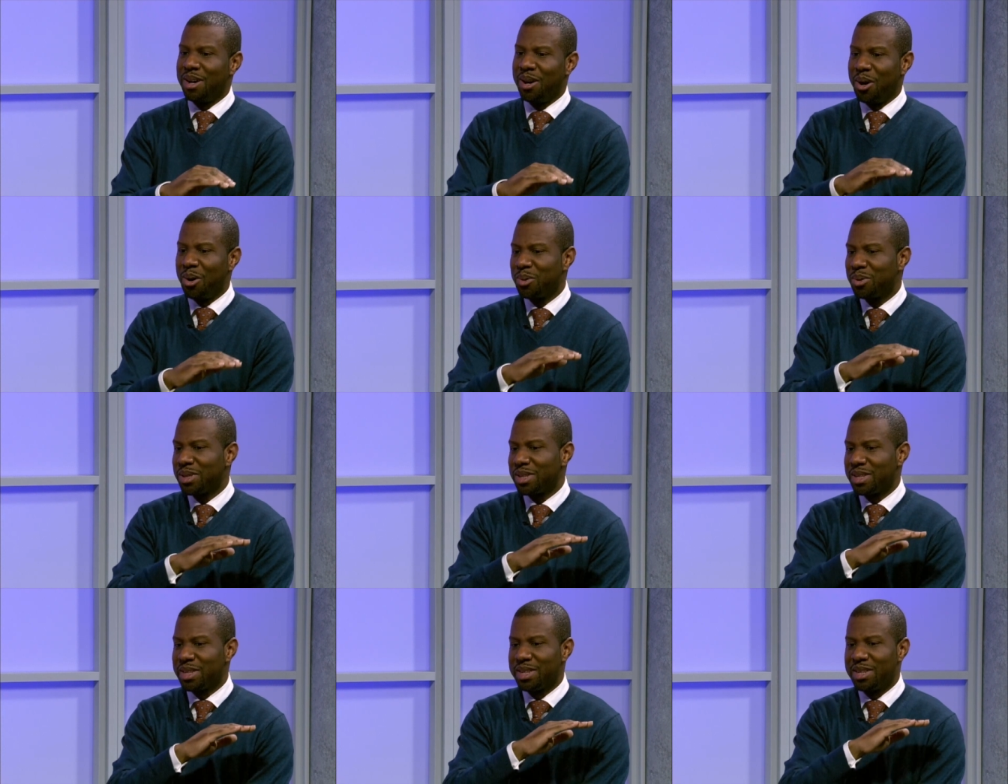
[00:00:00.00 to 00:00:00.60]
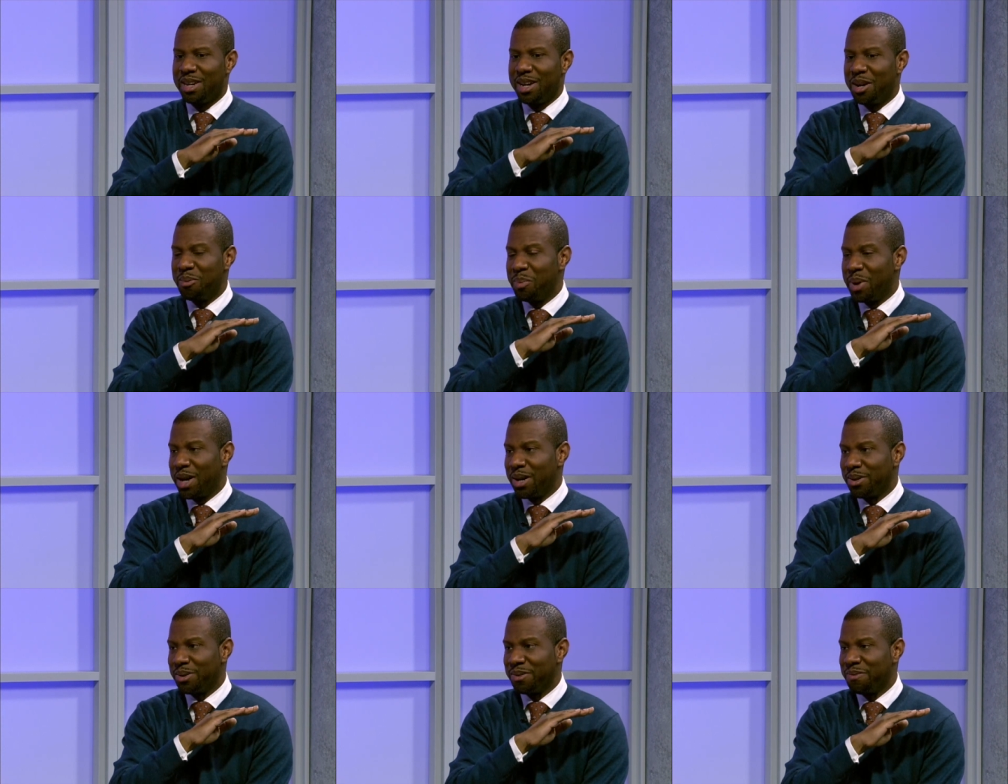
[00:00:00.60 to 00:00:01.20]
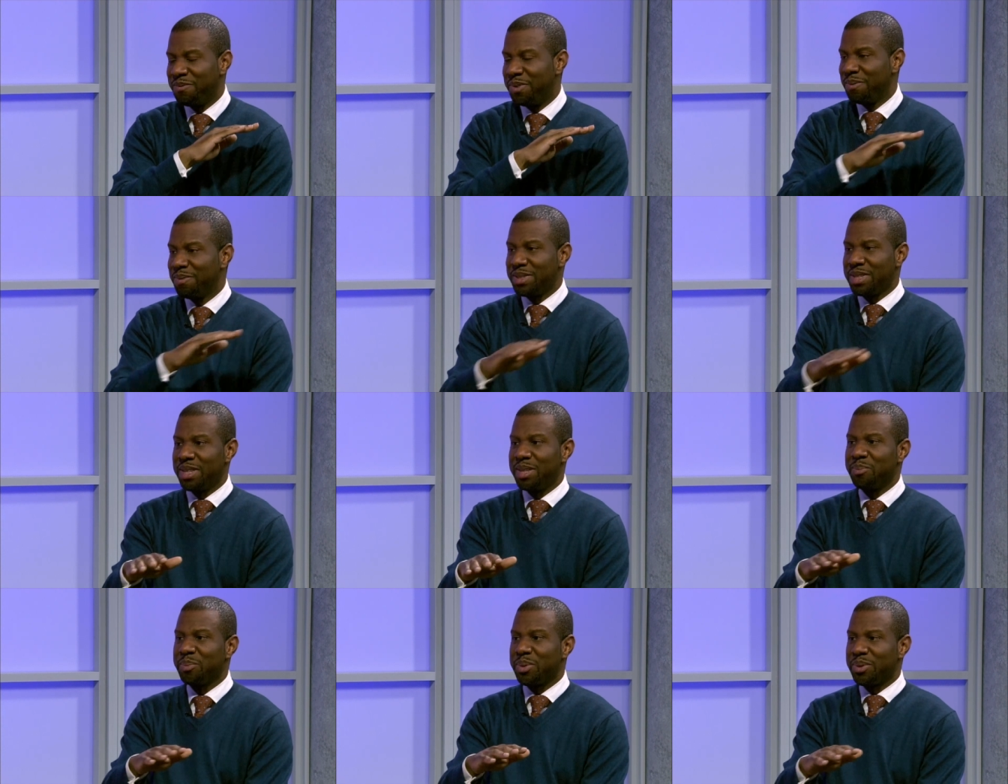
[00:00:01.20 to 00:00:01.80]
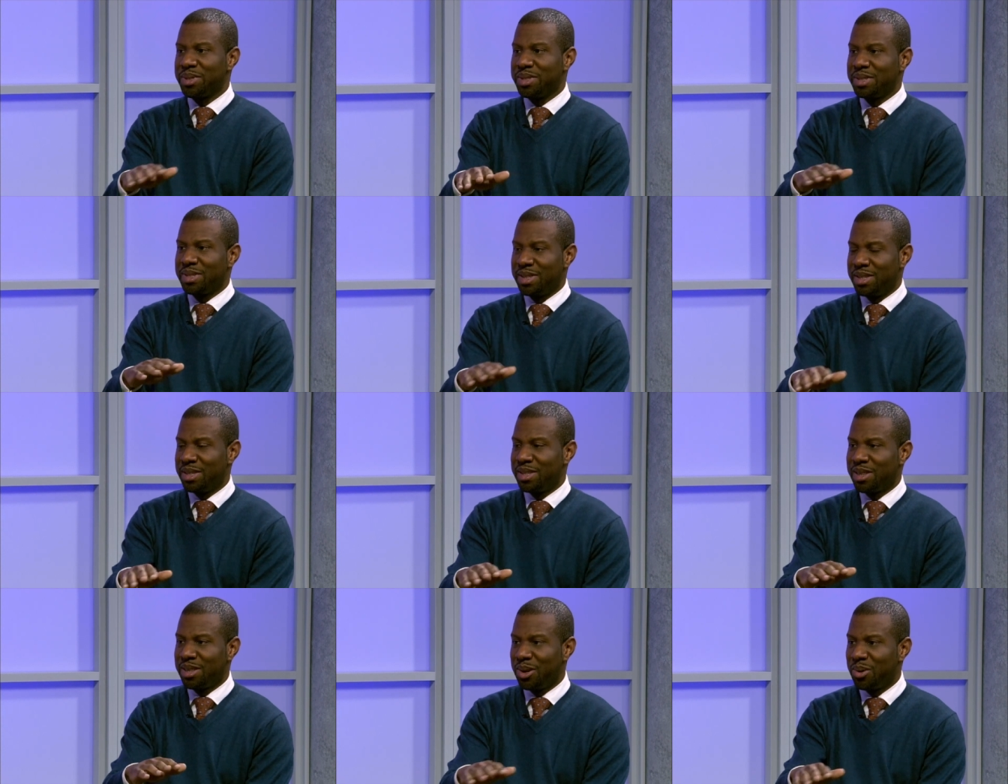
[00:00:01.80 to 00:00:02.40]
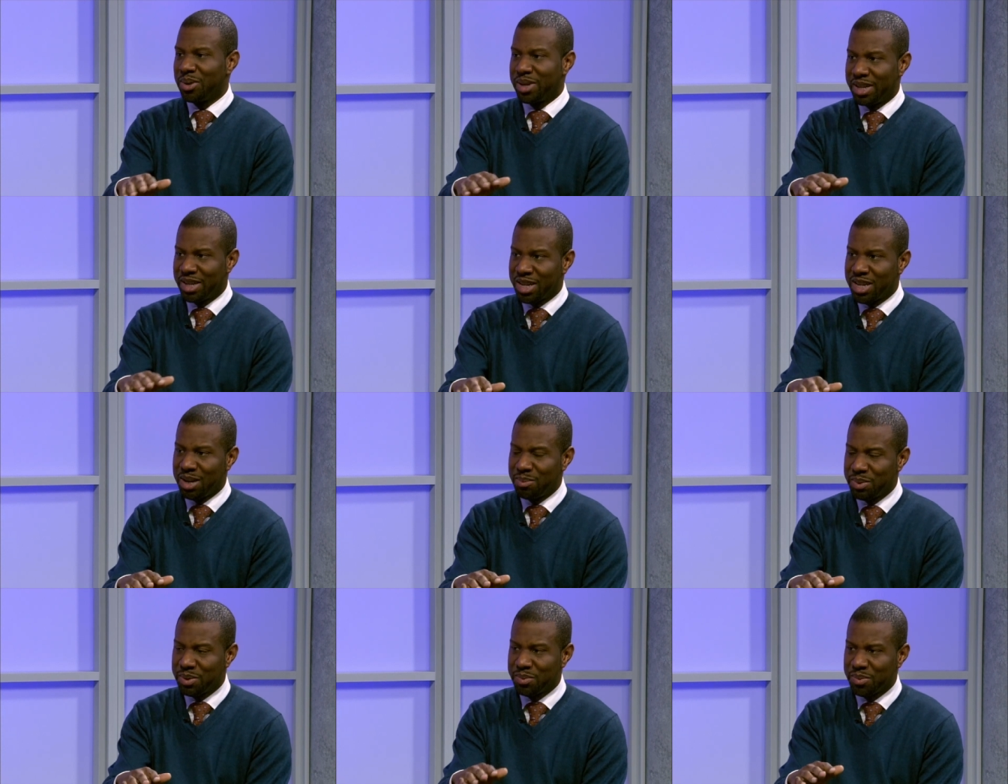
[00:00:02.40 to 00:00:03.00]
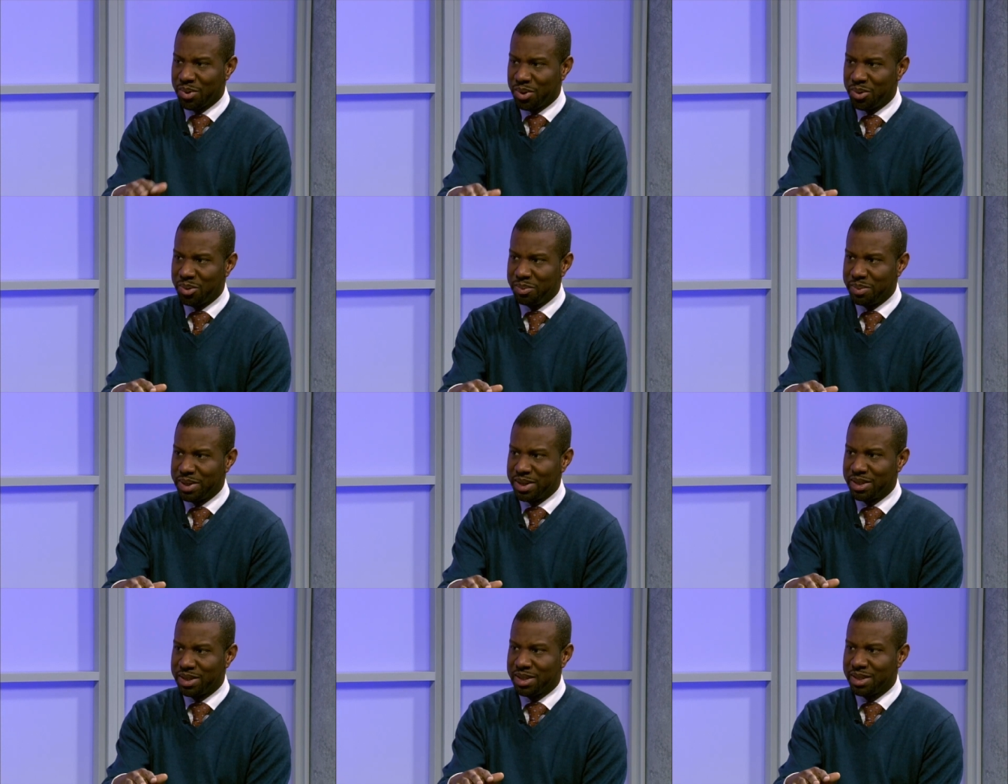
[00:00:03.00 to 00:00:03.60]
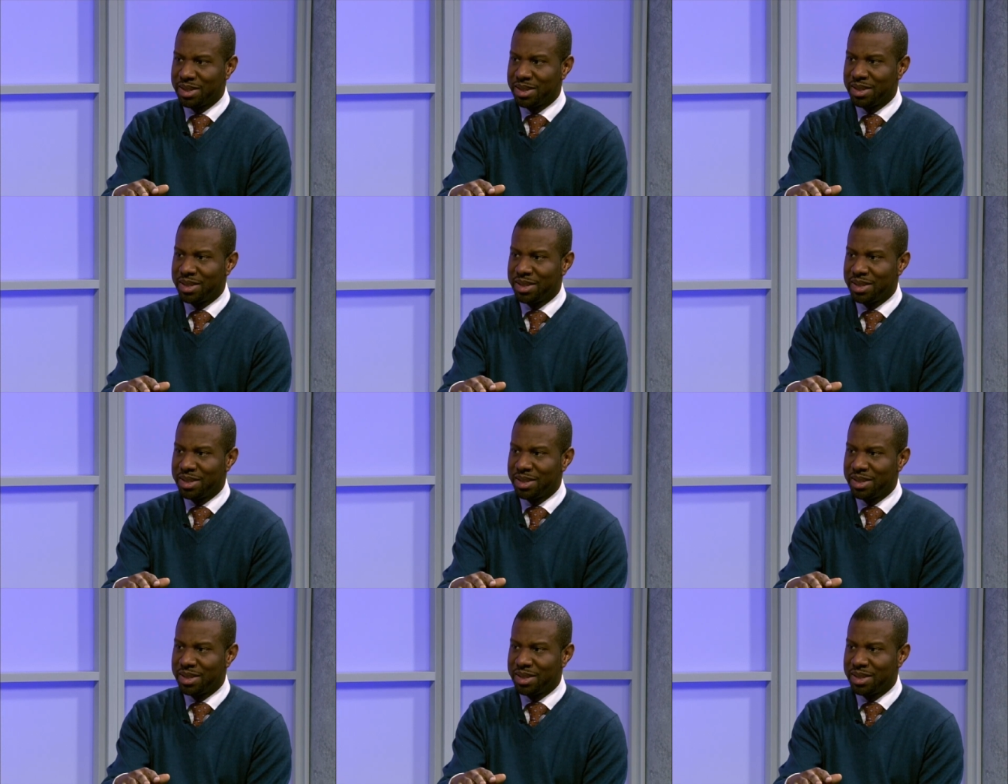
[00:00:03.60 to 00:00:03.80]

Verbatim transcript: only about 15% low income enrollment,